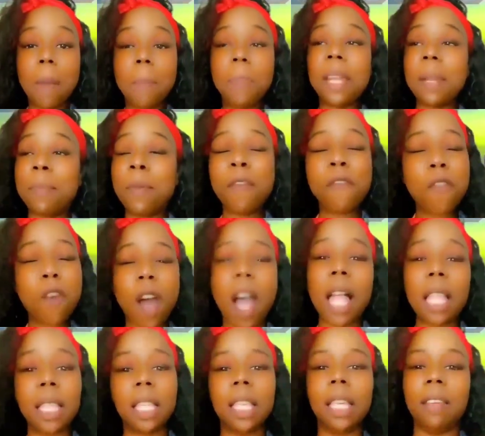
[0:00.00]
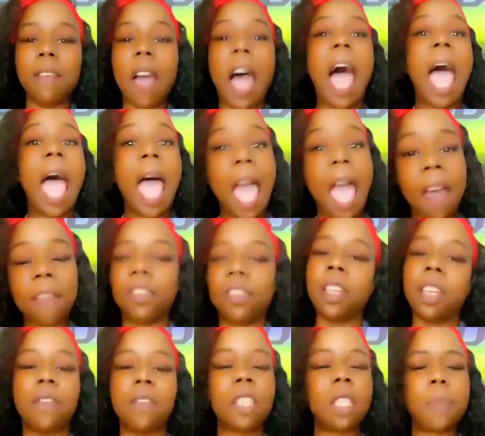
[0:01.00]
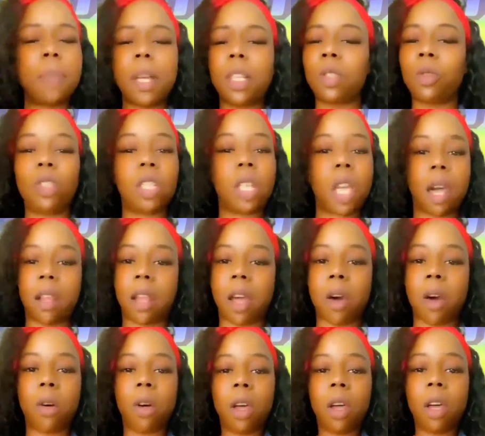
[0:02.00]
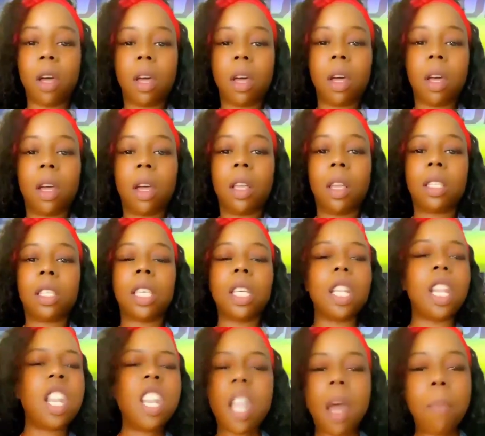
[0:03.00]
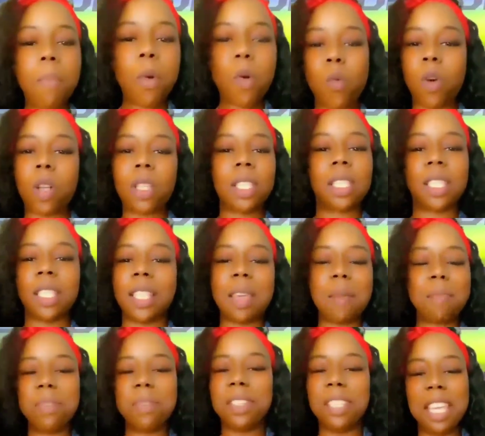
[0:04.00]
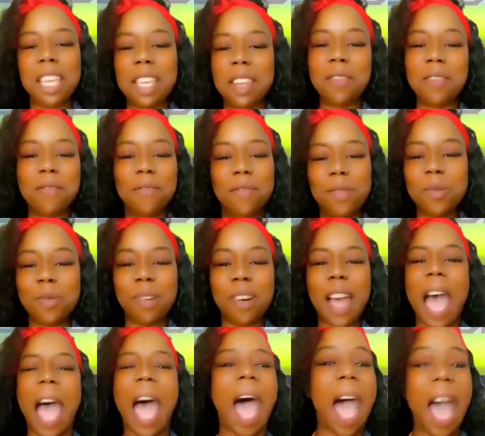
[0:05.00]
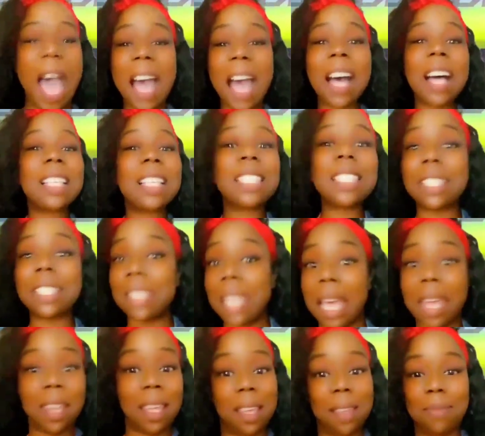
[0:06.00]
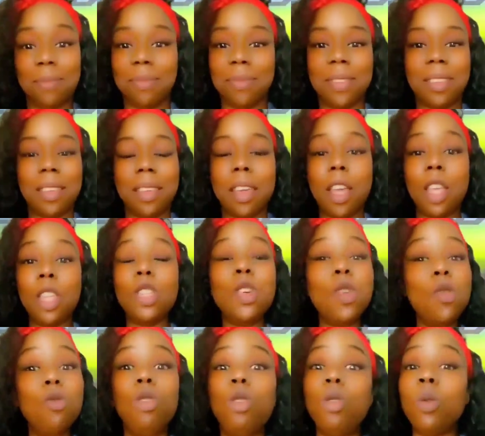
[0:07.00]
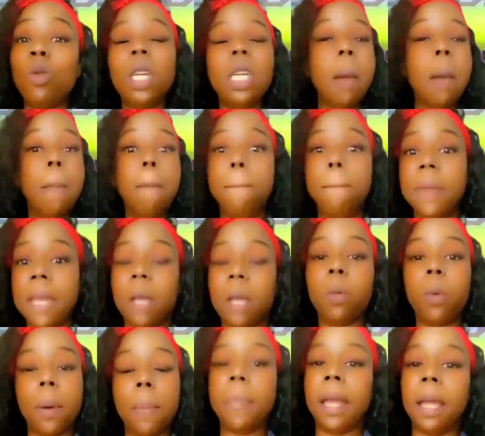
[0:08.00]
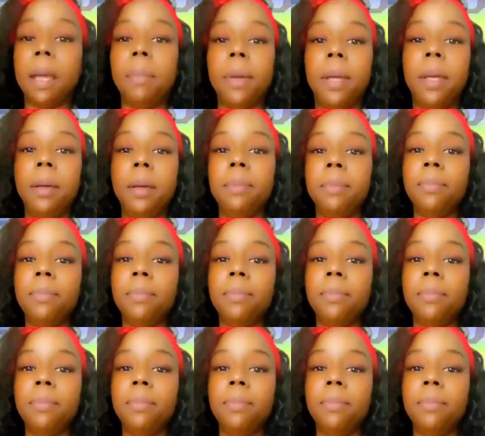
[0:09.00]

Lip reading: But before I leave, I have to give a special shout out to the number one celebrity interviewer, Isaidit. You doing your big one, baby.